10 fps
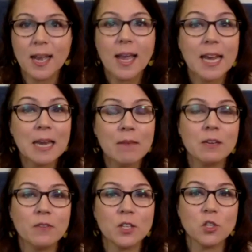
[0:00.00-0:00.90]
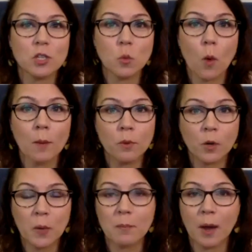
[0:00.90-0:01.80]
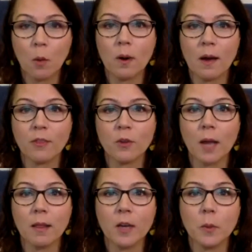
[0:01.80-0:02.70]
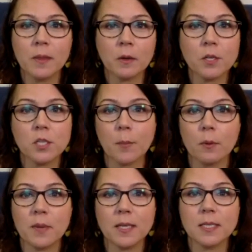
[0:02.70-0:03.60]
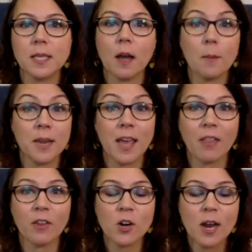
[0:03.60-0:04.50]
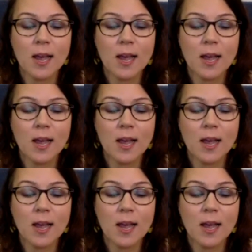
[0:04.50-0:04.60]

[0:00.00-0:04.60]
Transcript: and even if it's just one book written by one author, I like it when there are separate pieces that come together.